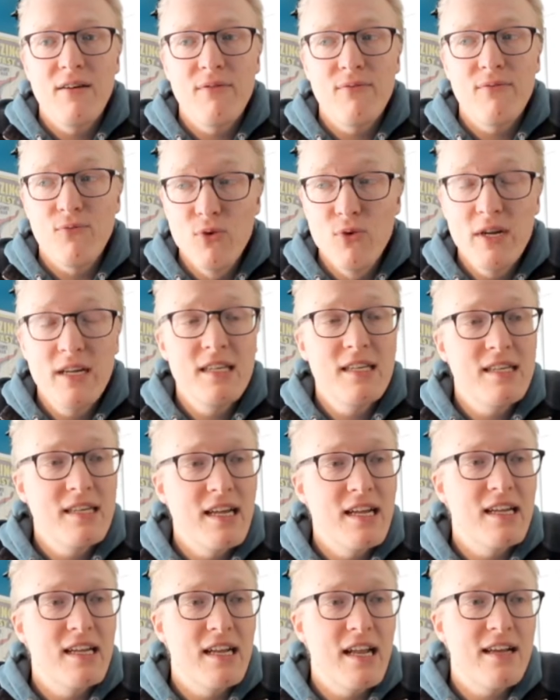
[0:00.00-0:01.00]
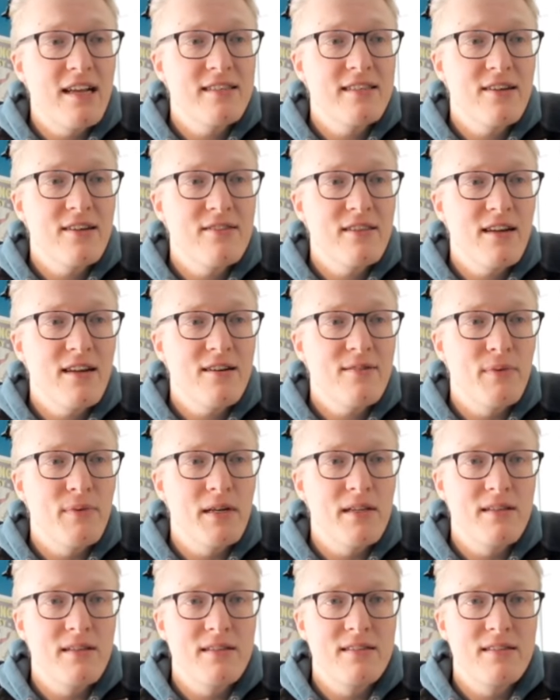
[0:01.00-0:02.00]
really getting nice out there,
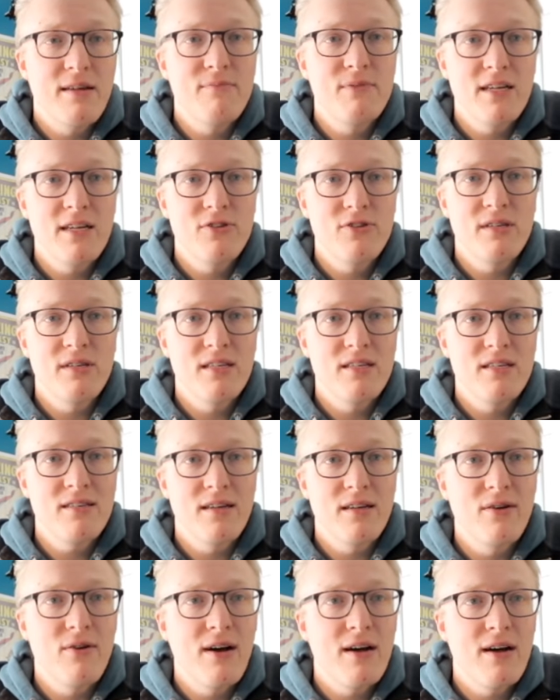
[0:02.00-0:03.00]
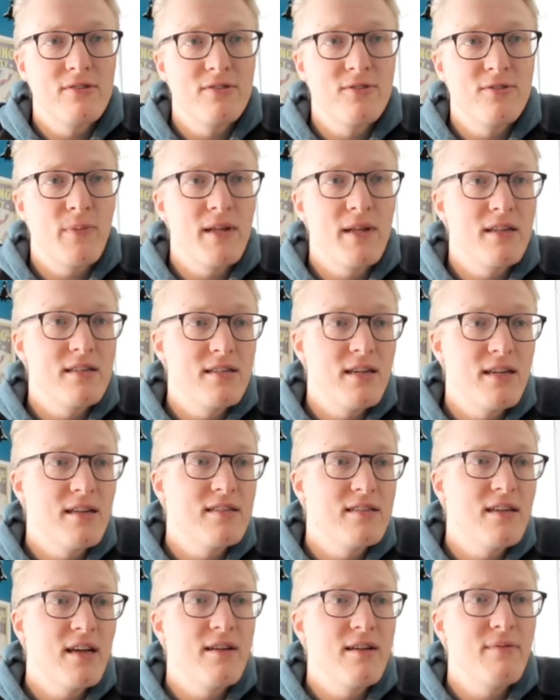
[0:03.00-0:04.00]
but the temptation is to go out and spend a ton of
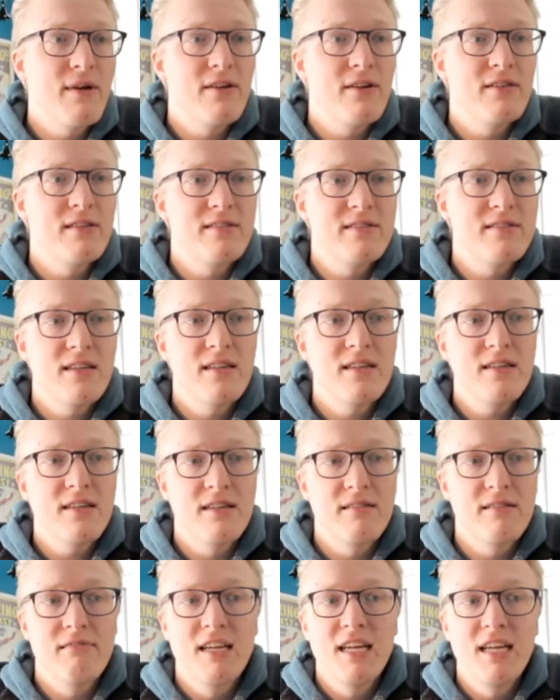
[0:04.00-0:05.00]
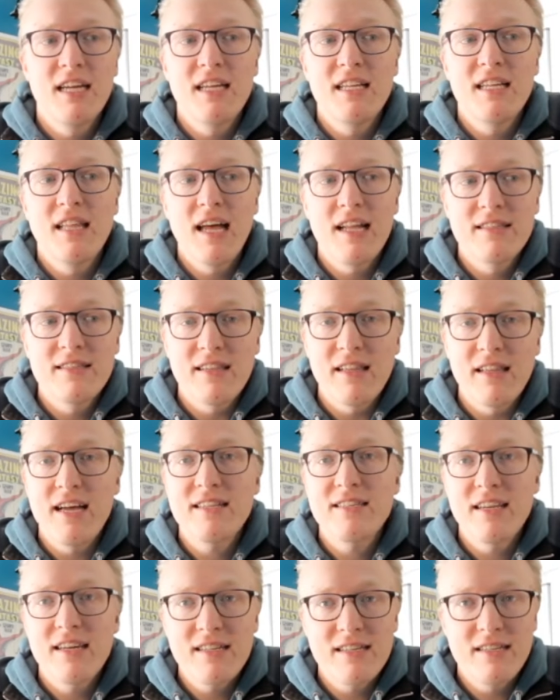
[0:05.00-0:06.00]
time out in the city, and that's
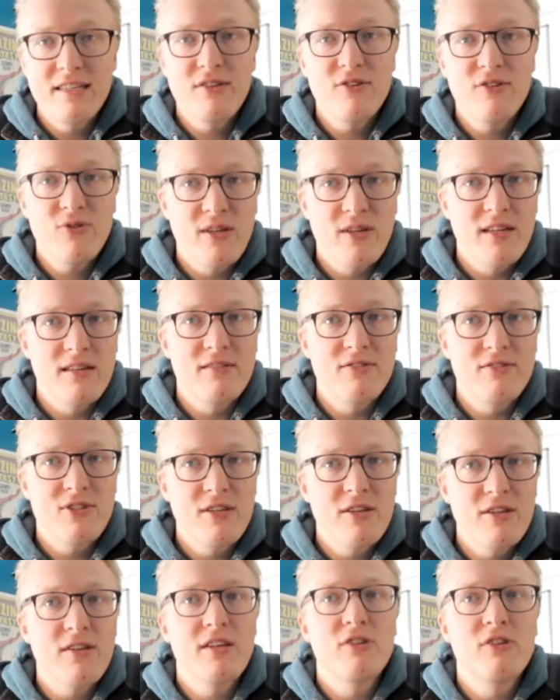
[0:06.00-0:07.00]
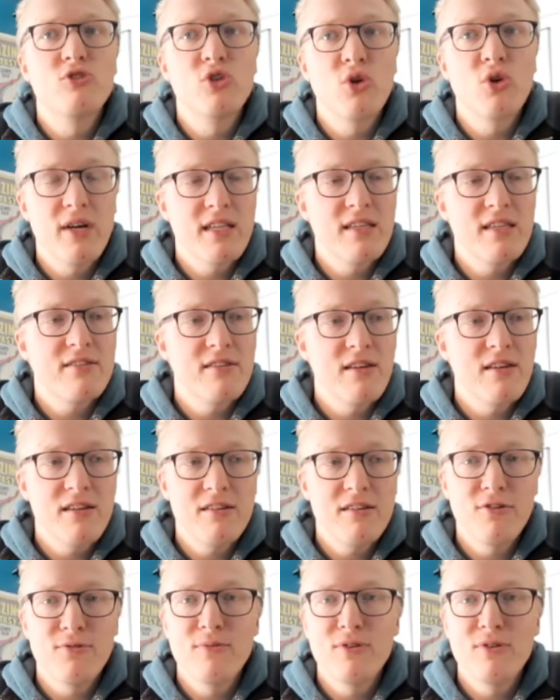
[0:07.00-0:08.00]
less ideal than still enjoying the sun.
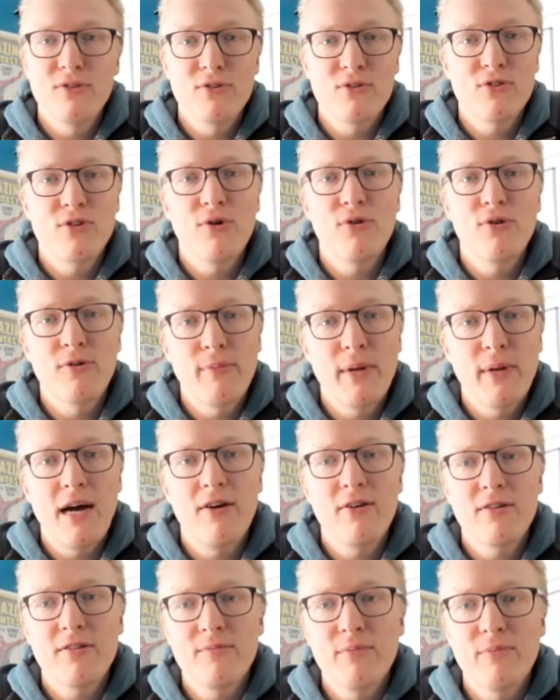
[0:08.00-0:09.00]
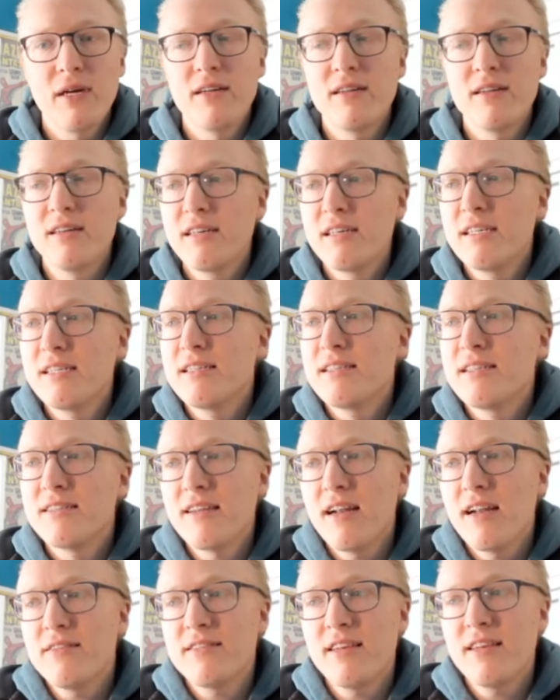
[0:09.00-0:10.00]
Humans are solar powered, but
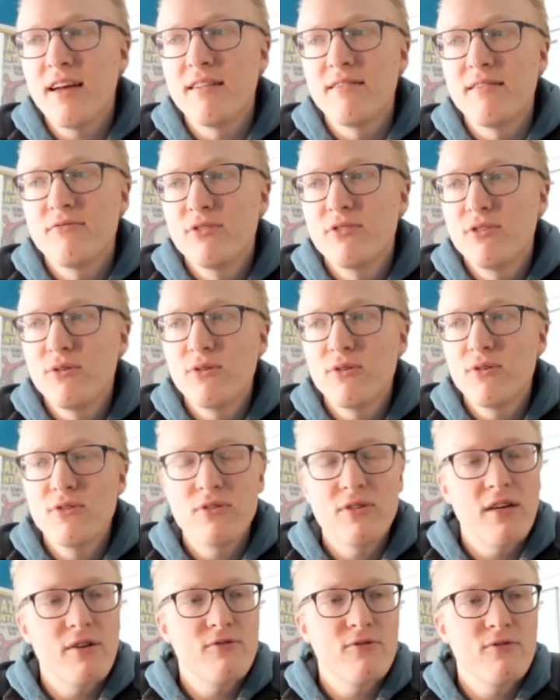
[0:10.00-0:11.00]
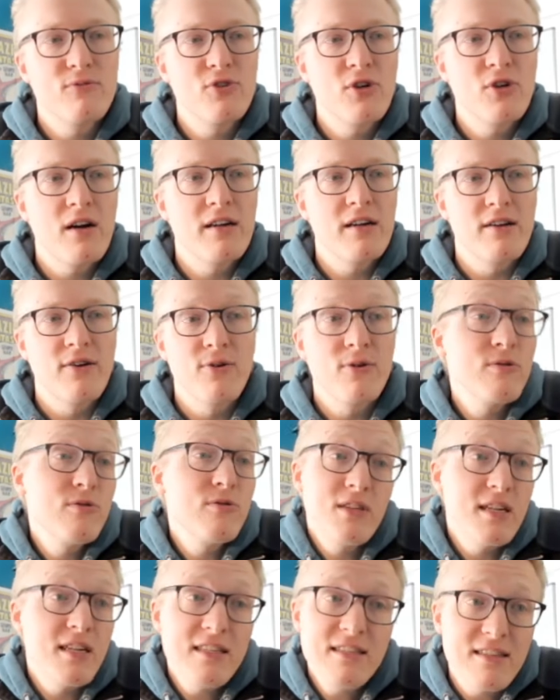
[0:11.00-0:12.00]
sit outside, do yourself some drawing, or
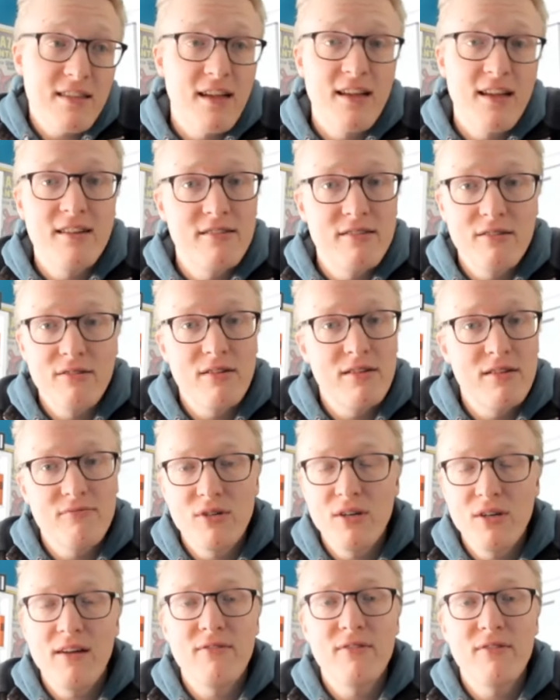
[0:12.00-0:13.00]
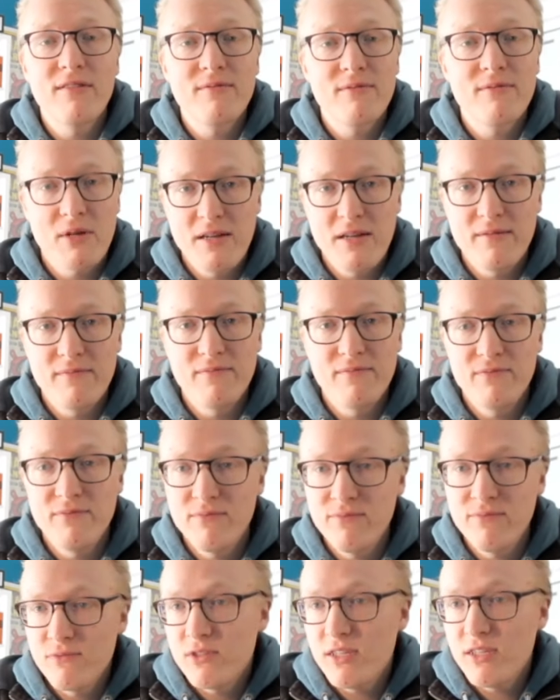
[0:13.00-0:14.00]
sit inside and do it, whatever.
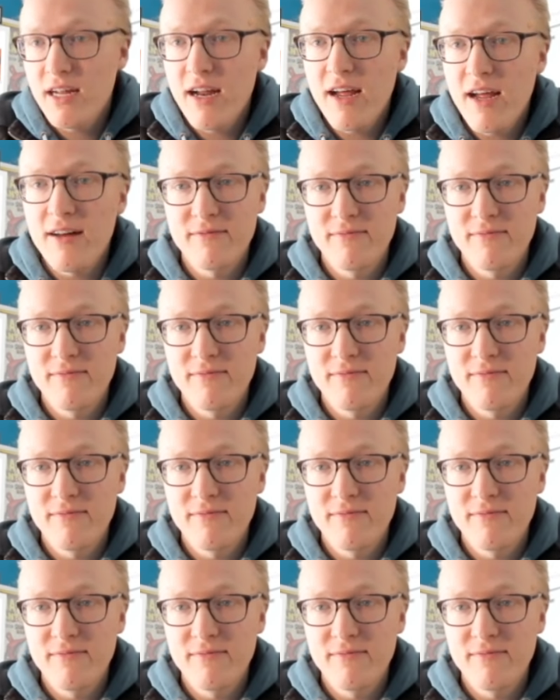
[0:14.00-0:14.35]
Check it out,